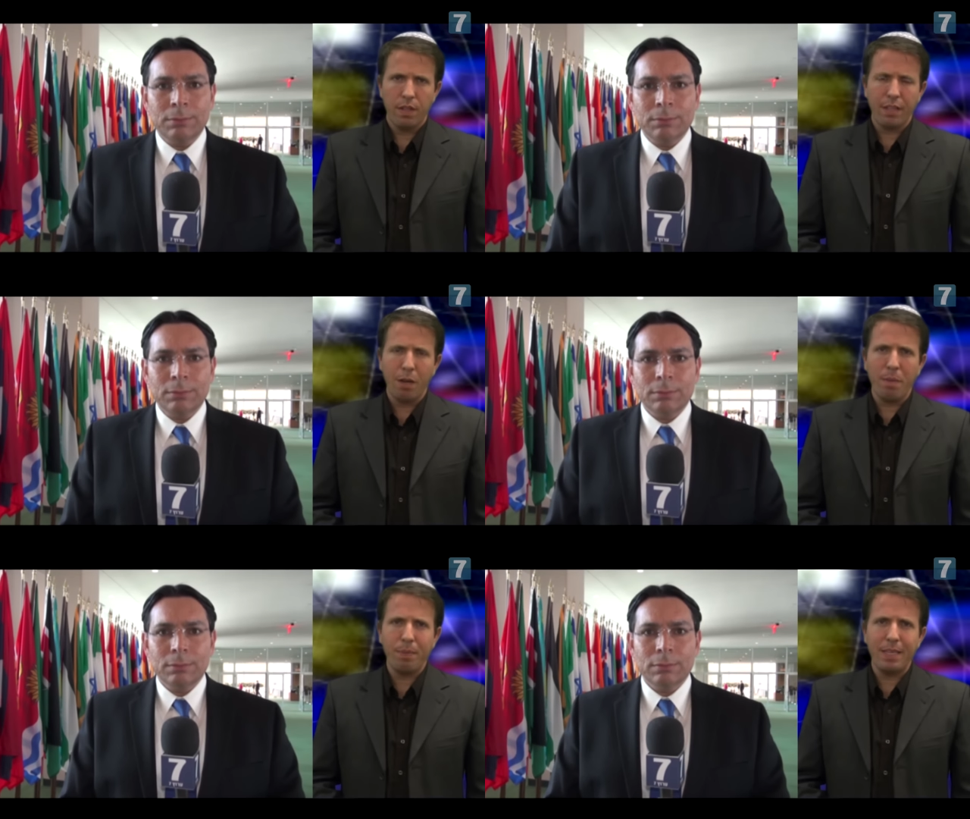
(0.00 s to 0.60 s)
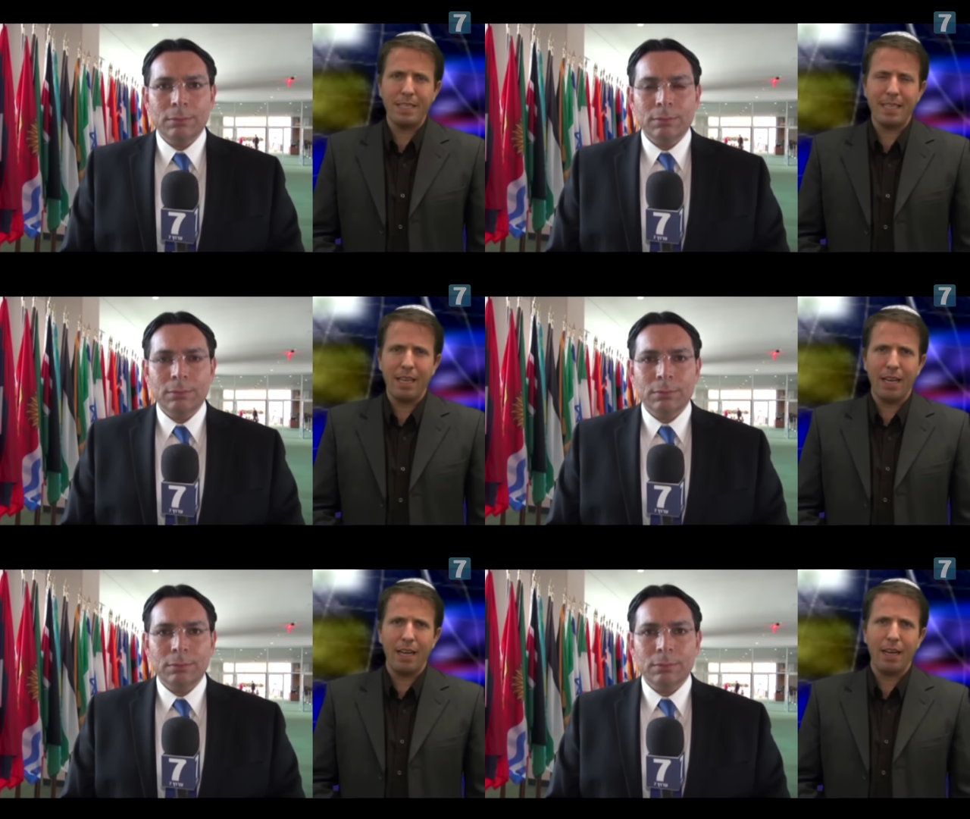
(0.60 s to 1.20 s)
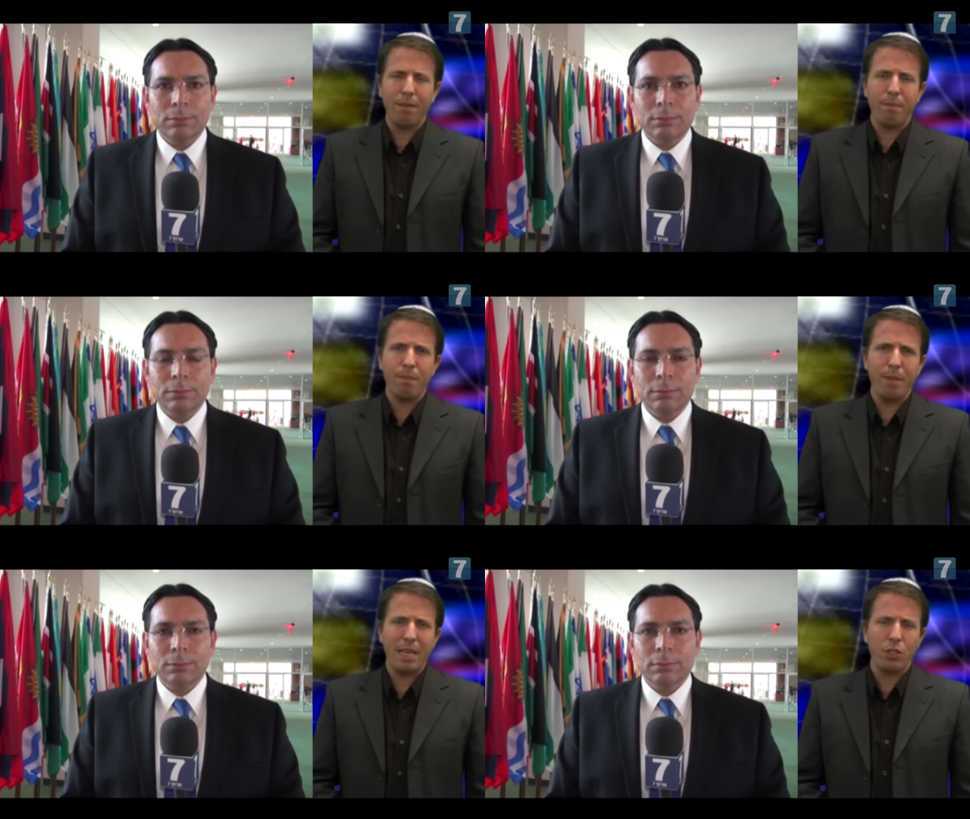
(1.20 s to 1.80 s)
Speaker 1: Now tell me, please, uh,
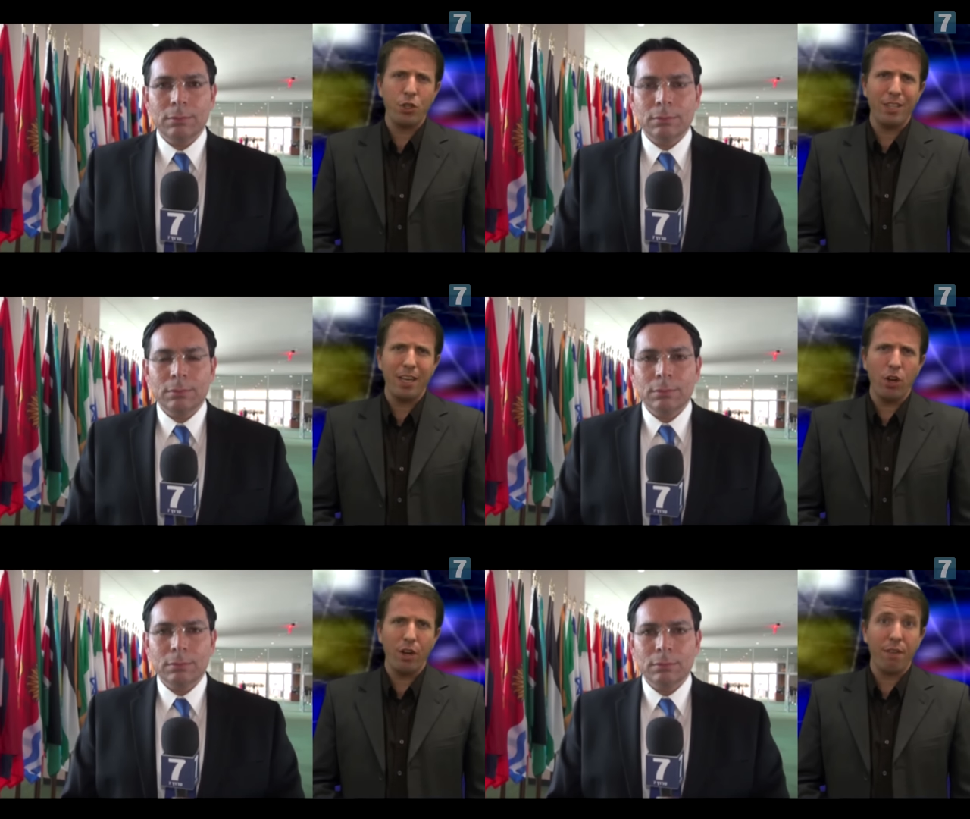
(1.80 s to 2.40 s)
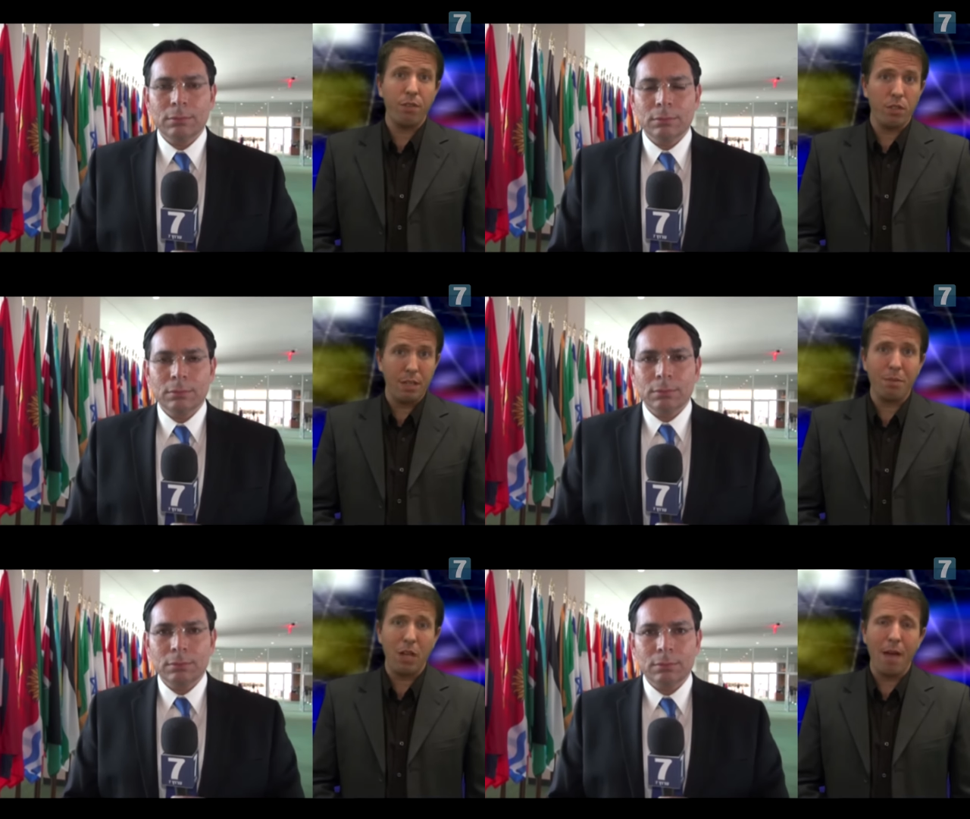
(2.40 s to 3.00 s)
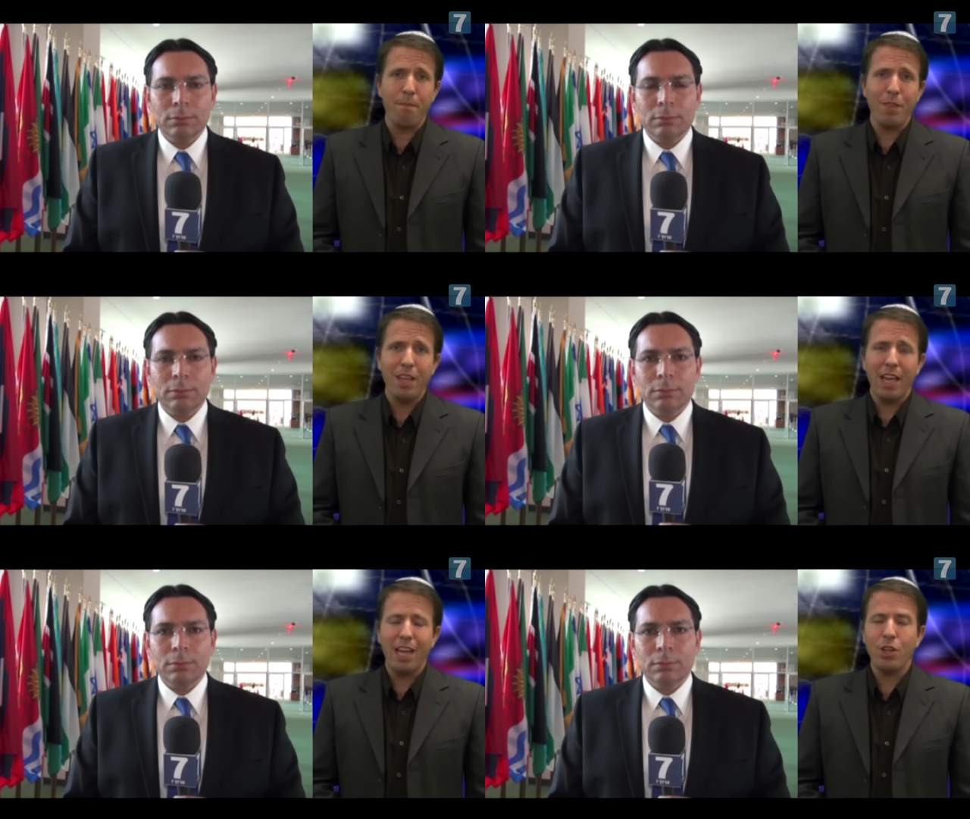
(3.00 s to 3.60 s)
Ambassador Danon, after some time
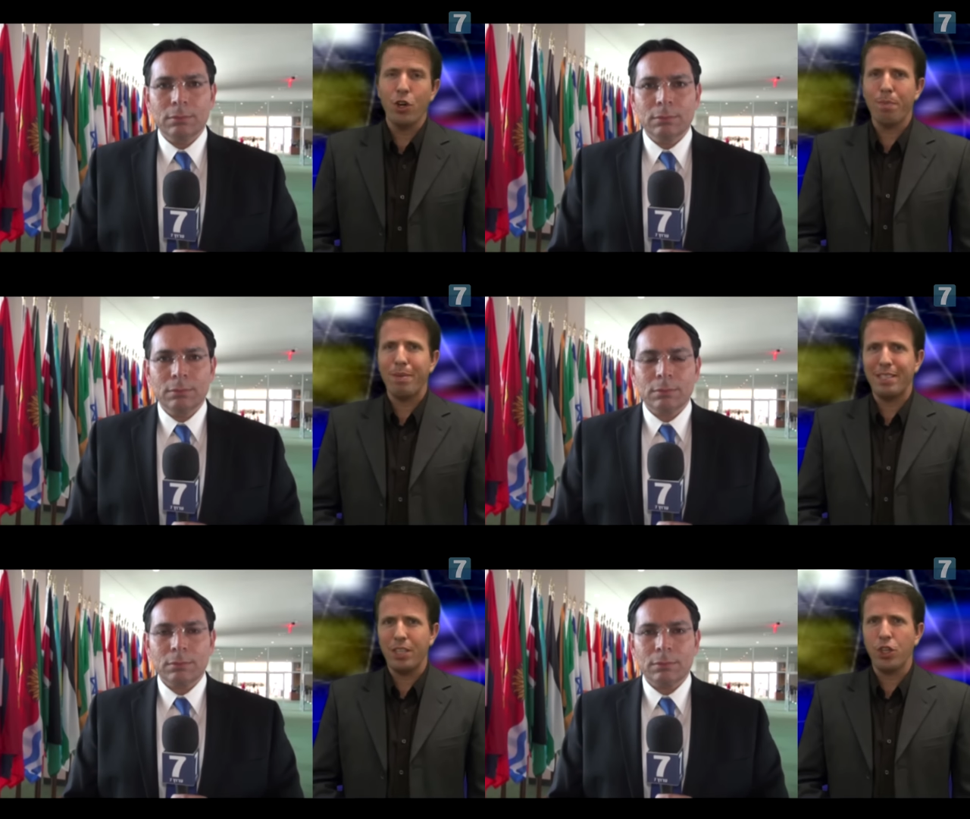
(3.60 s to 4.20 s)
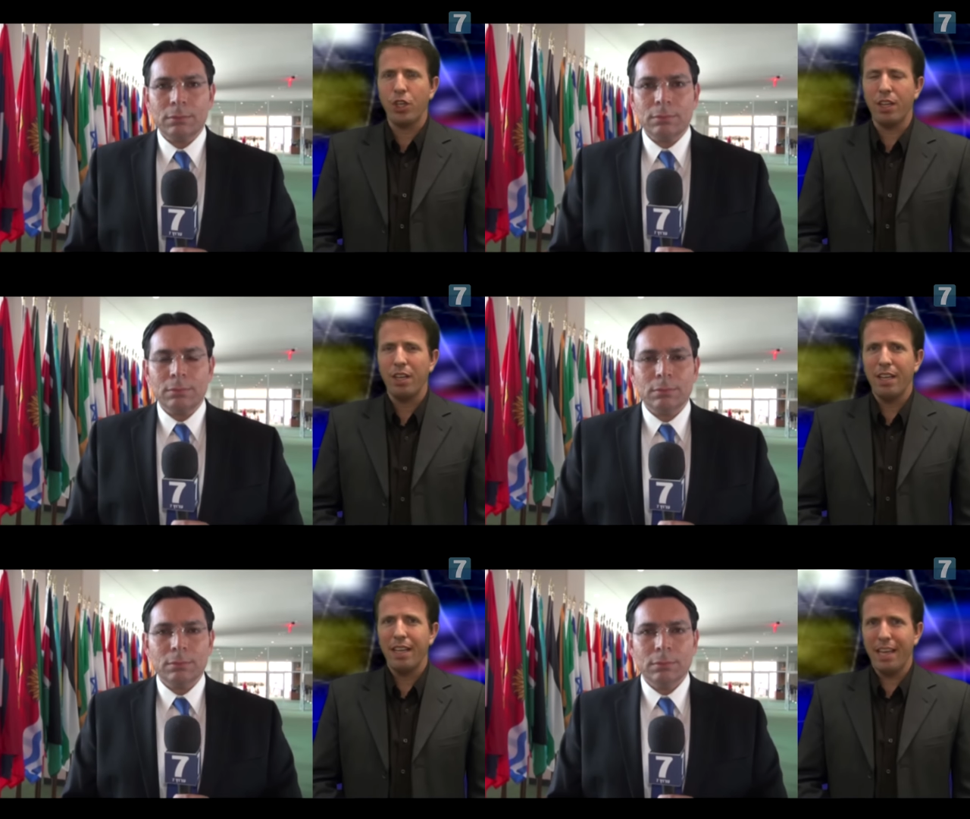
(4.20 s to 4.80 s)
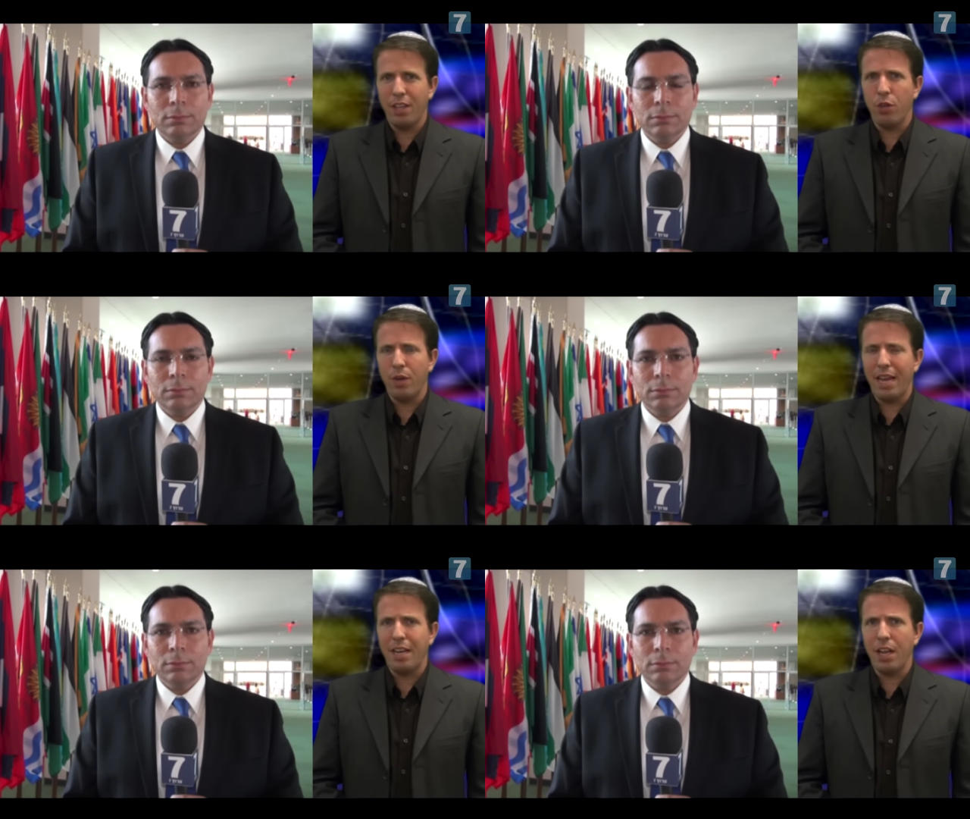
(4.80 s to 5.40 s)
in your position in the
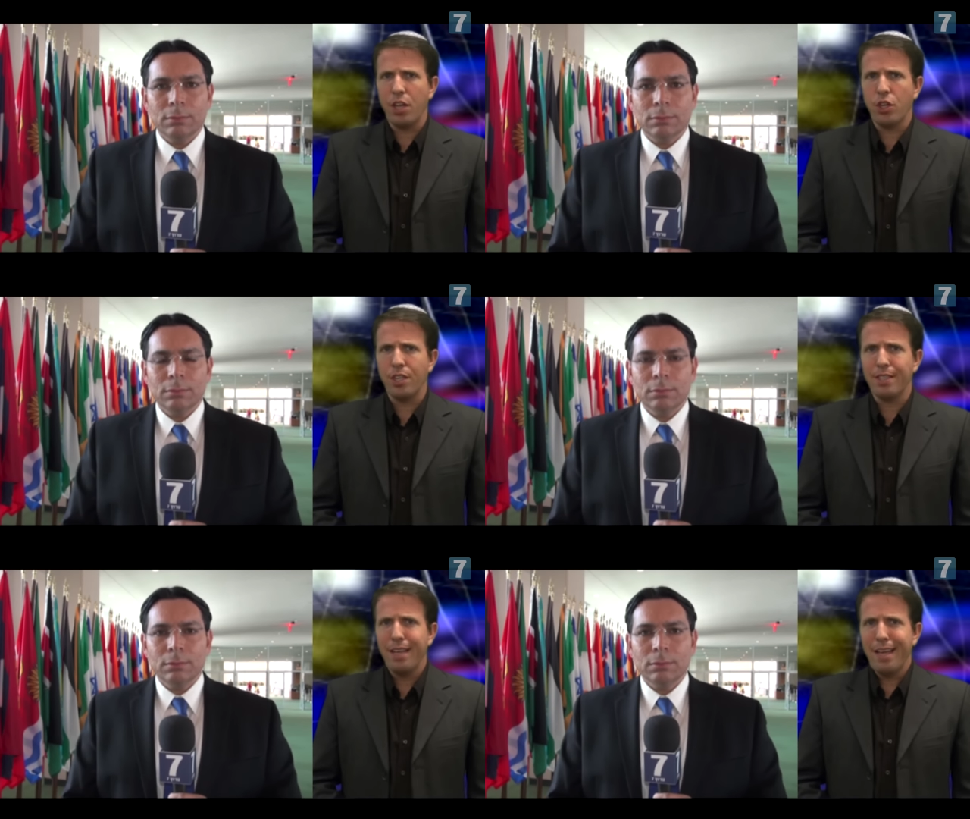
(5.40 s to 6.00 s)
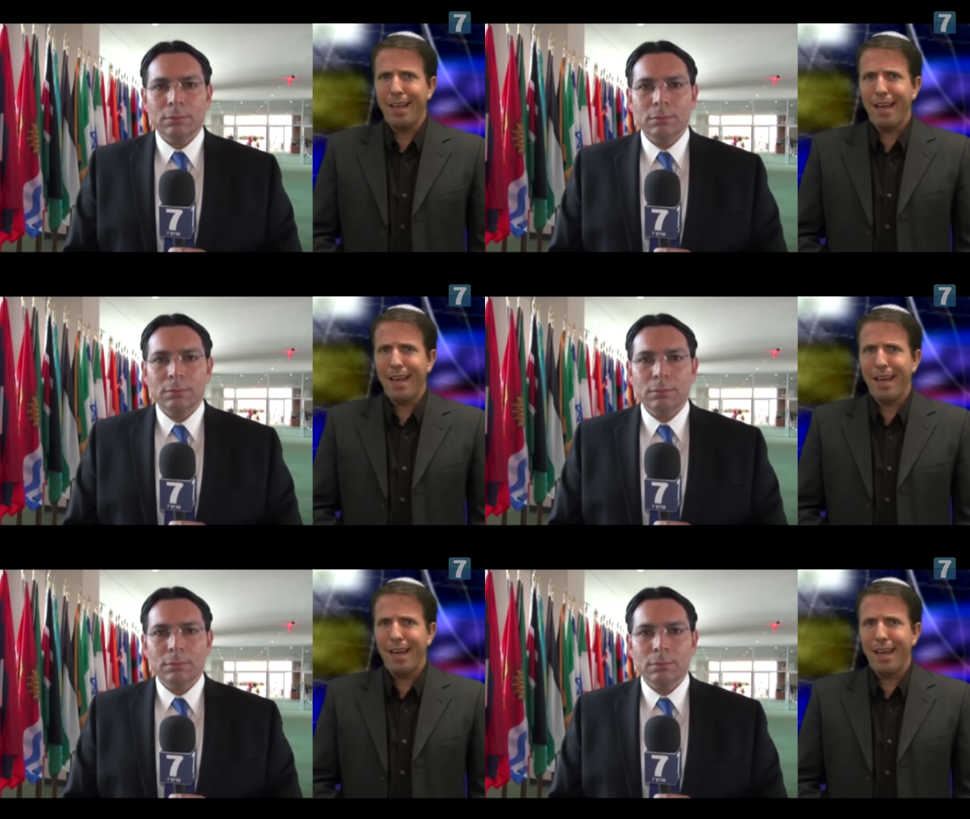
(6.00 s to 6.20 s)
United Nations,